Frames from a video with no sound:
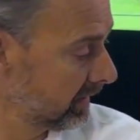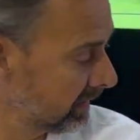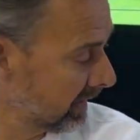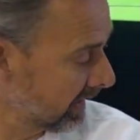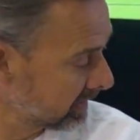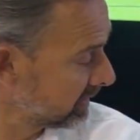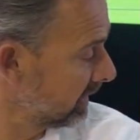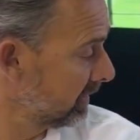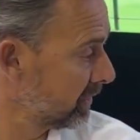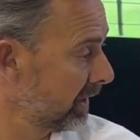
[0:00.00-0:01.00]
Nice
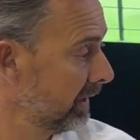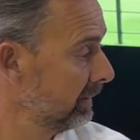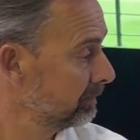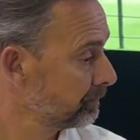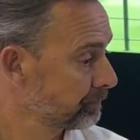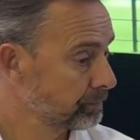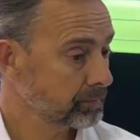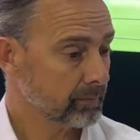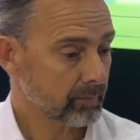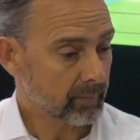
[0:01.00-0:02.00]
stitching,
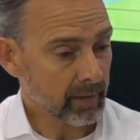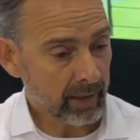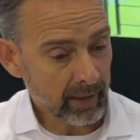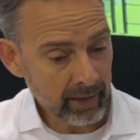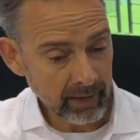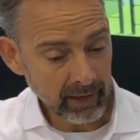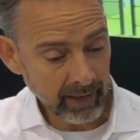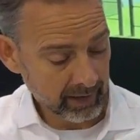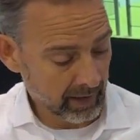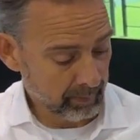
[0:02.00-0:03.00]
and
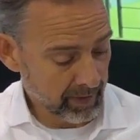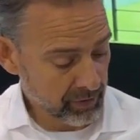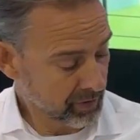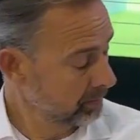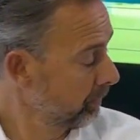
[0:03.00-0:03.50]
like I mentioned